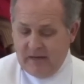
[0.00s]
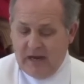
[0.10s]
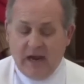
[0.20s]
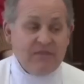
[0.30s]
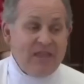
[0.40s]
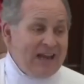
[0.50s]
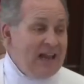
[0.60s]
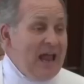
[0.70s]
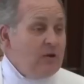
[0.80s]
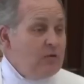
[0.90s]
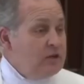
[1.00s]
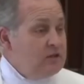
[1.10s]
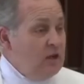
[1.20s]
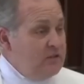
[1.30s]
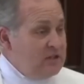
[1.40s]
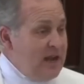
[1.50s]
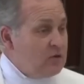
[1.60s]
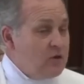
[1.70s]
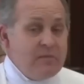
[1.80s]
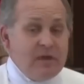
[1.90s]
And that language of the
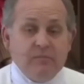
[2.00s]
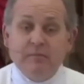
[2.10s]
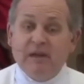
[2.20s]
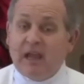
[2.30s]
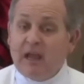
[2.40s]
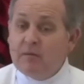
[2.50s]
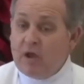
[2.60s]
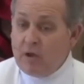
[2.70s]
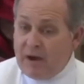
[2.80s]
Taylor Amendment became